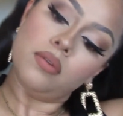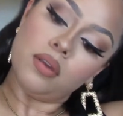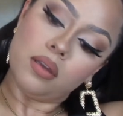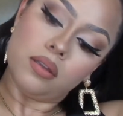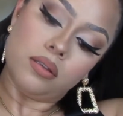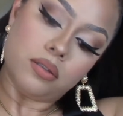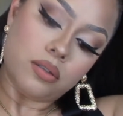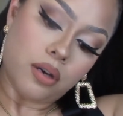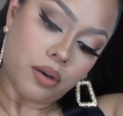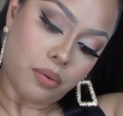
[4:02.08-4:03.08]
And then
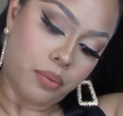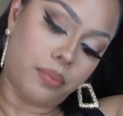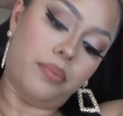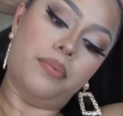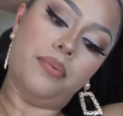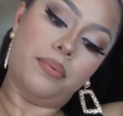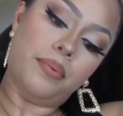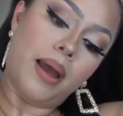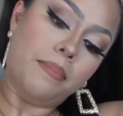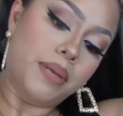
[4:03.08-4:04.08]
start
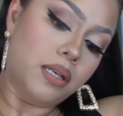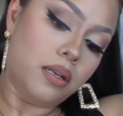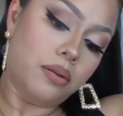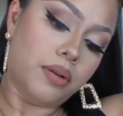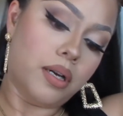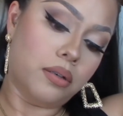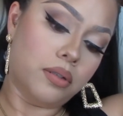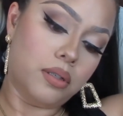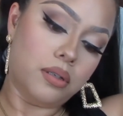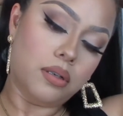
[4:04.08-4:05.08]
wrapping it
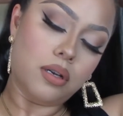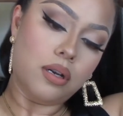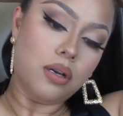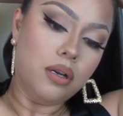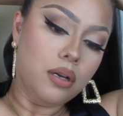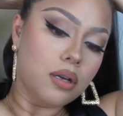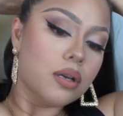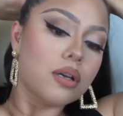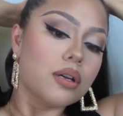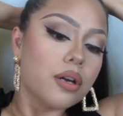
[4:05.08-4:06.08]
around
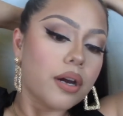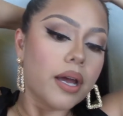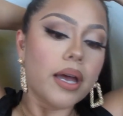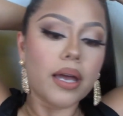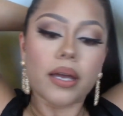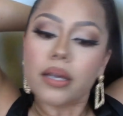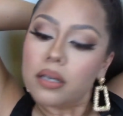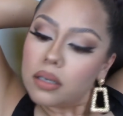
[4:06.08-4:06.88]
your head.